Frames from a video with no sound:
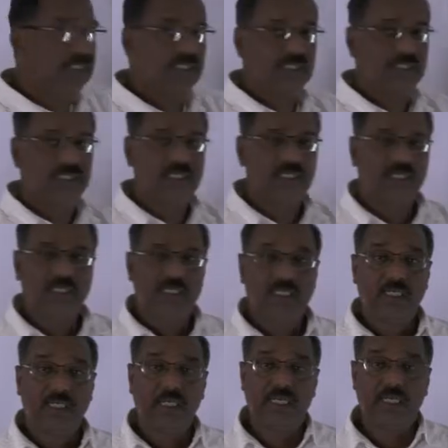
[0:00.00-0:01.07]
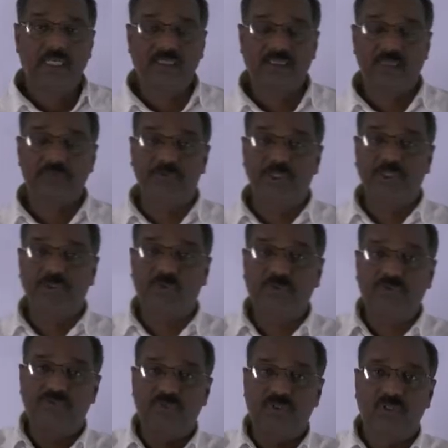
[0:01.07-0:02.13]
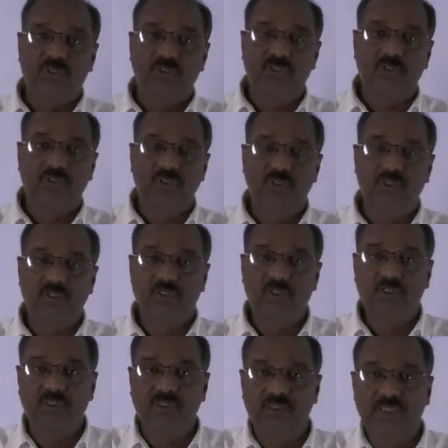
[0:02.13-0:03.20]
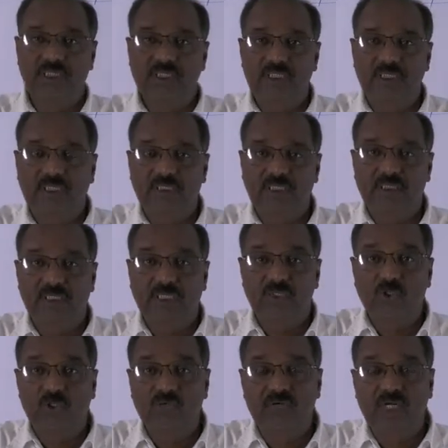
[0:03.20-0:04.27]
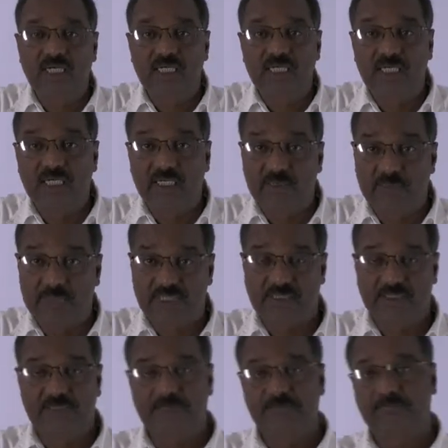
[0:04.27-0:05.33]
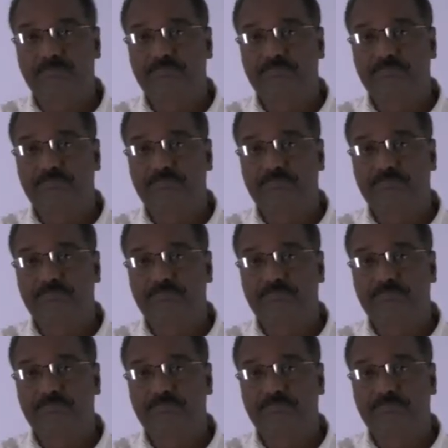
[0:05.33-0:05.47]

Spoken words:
be a subset of the set of all real numbers.